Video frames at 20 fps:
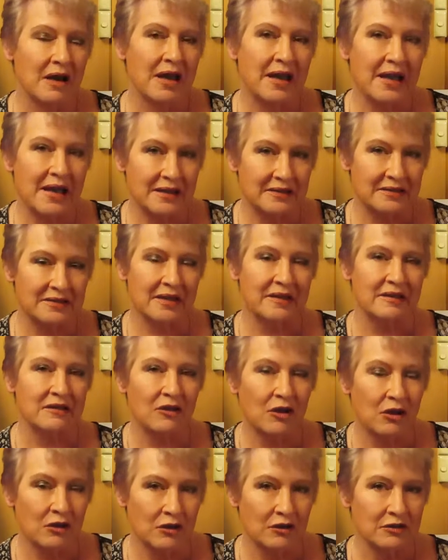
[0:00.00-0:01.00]
I had
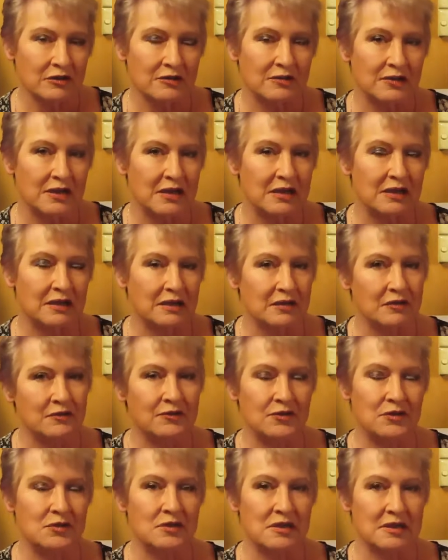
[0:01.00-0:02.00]
done a lot of healing a
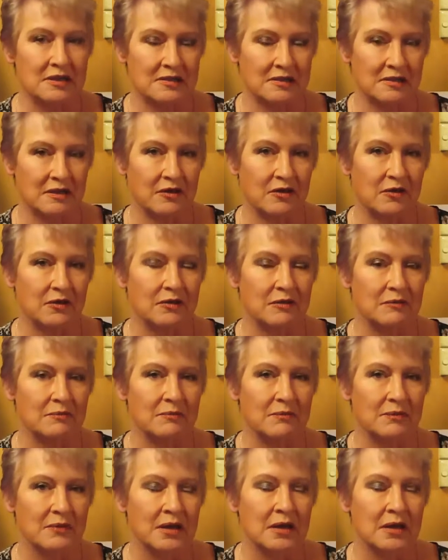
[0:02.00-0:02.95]
few years ago.